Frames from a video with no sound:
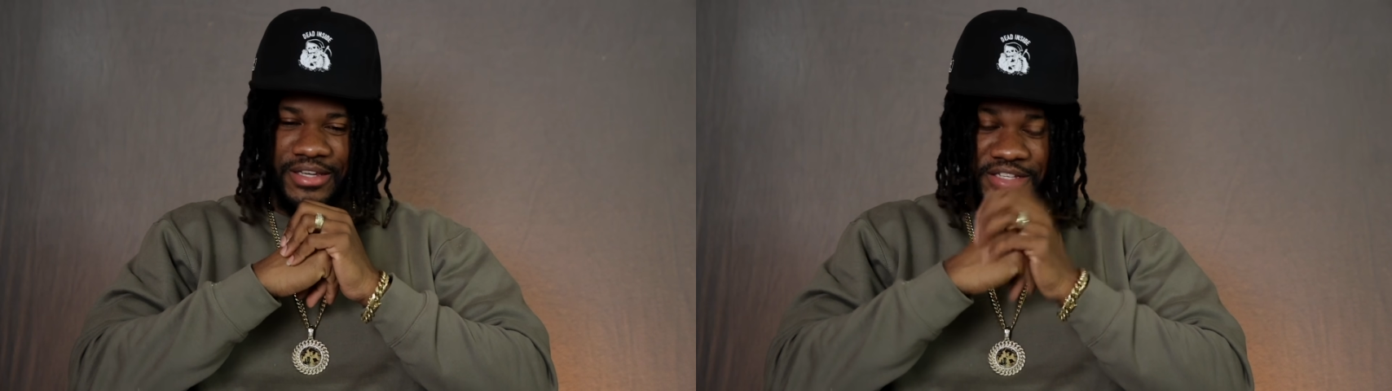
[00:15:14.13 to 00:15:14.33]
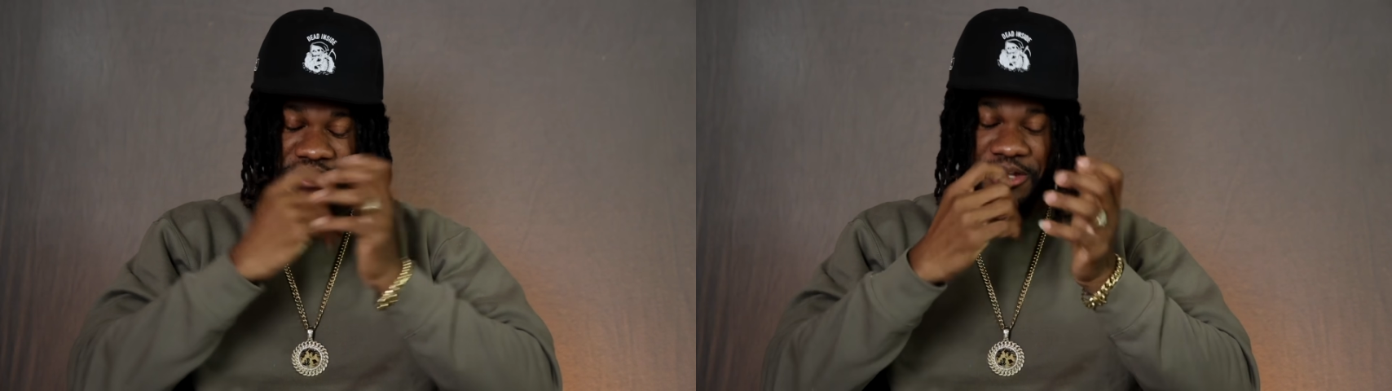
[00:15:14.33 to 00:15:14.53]

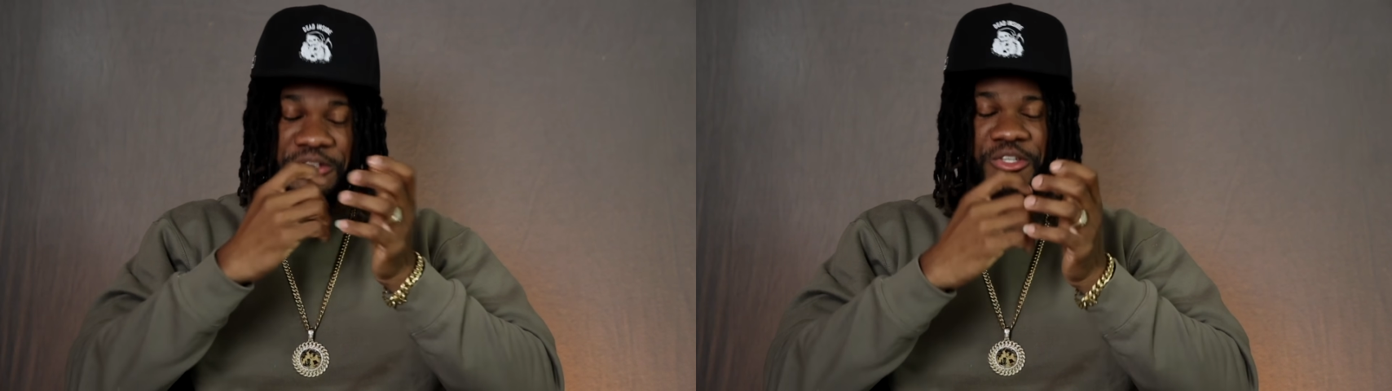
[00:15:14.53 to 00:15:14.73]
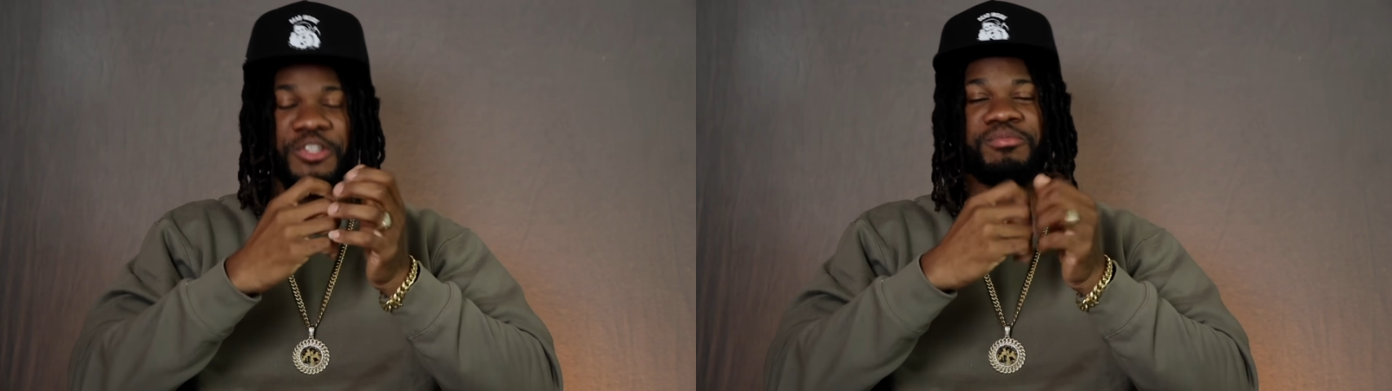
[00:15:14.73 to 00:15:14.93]
I
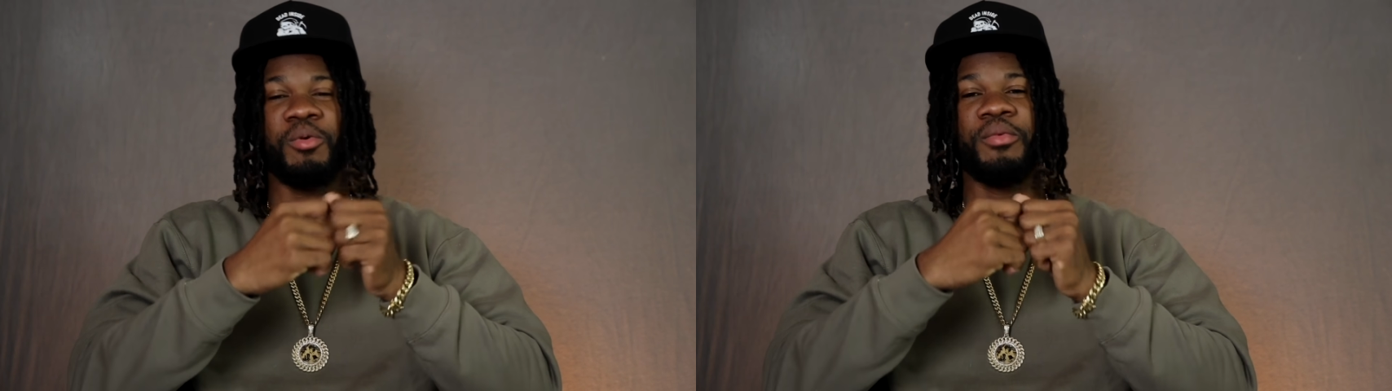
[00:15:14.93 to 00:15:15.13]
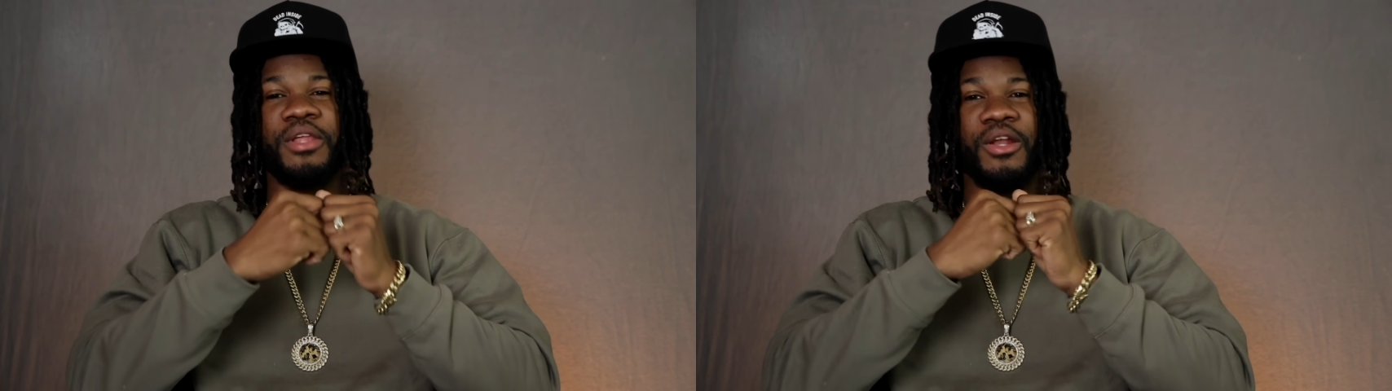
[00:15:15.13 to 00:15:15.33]
cherish those
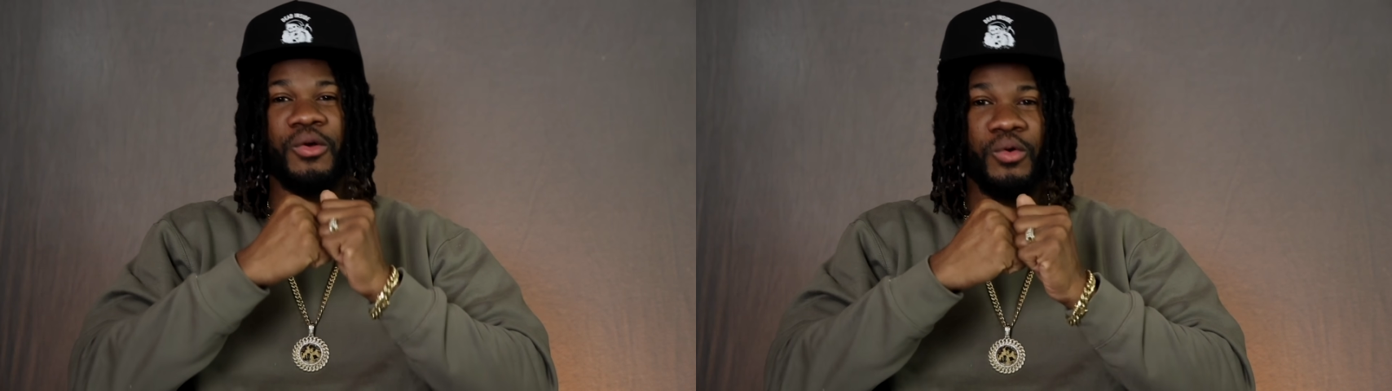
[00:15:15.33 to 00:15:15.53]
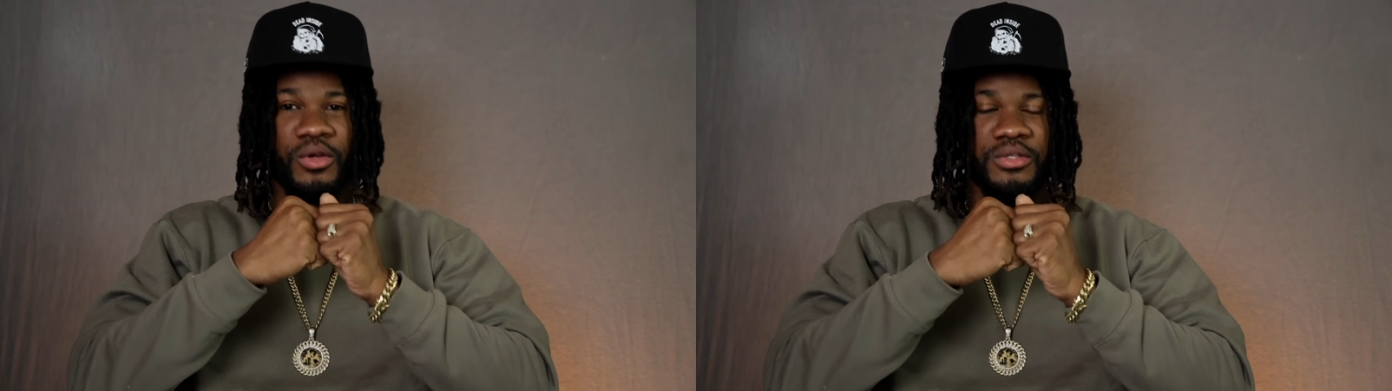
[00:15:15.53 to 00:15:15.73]
moments and I
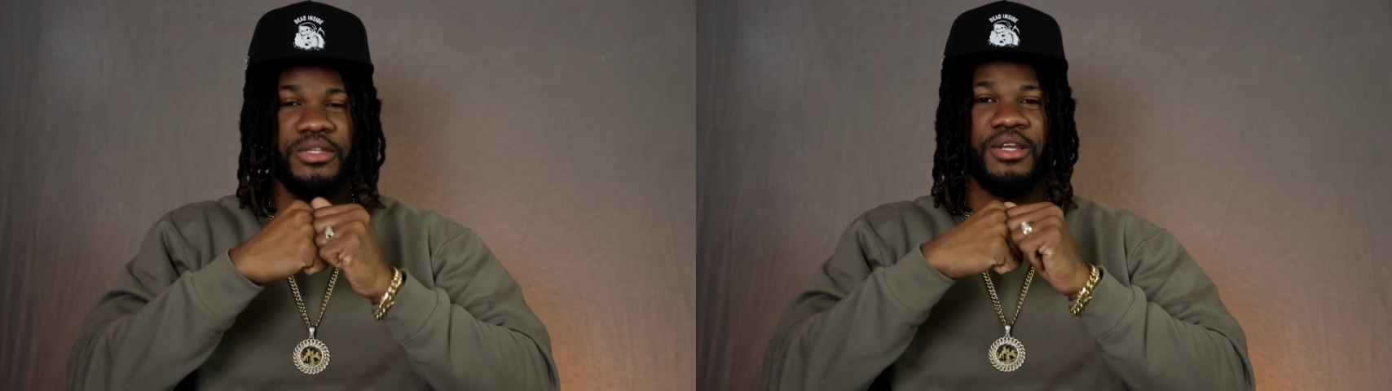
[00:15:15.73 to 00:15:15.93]
hold on to